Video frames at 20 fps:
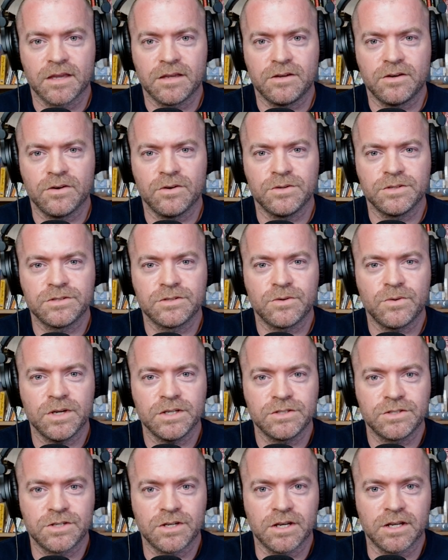You're always
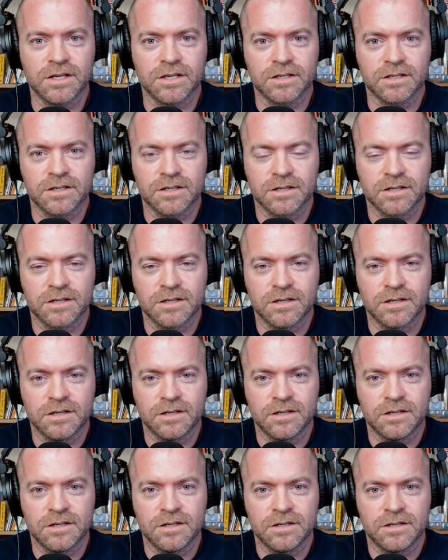questioning
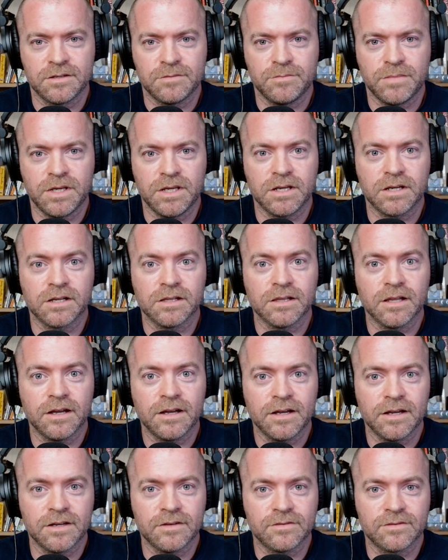being
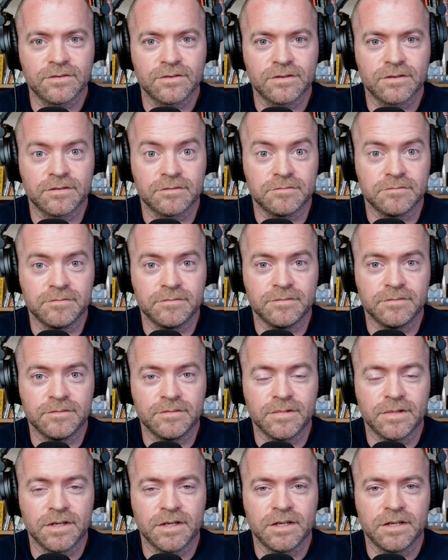alive.
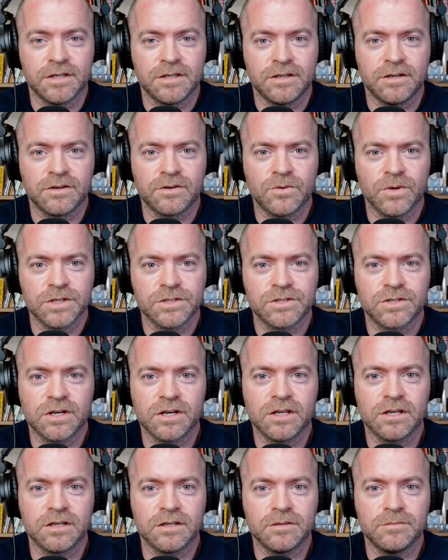You're
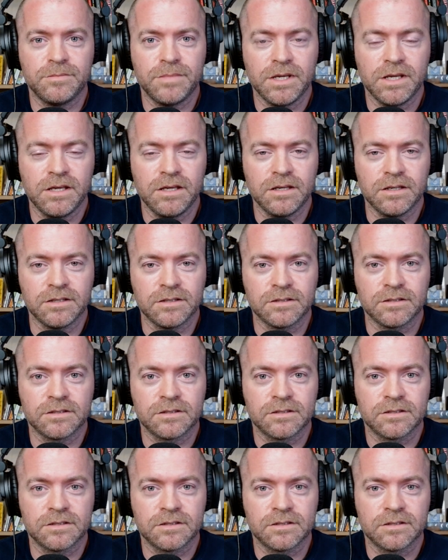questioning being.